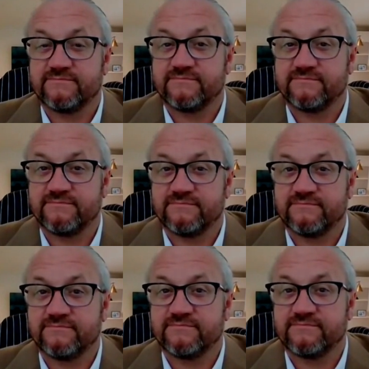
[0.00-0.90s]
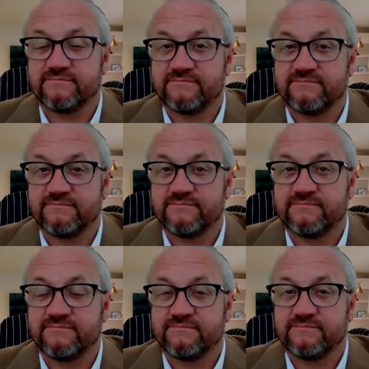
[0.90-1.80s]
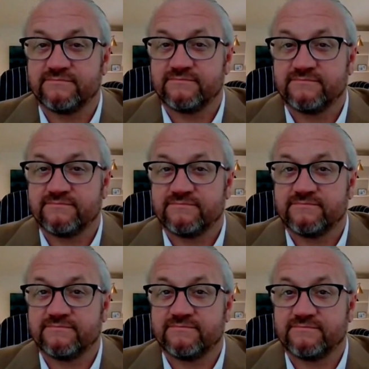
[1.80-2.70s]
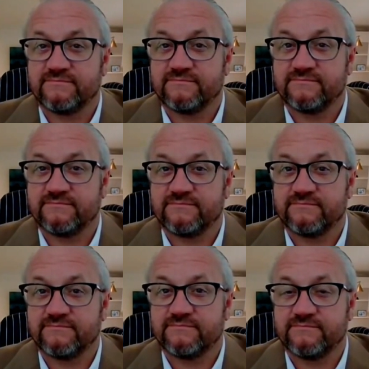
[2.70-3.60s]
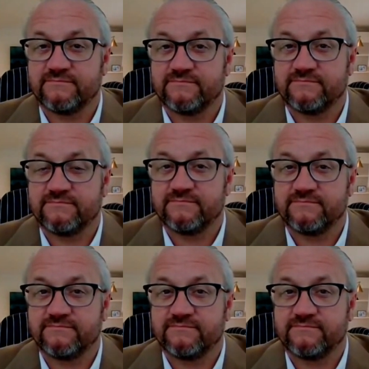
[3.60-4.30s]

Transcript: (not speaking)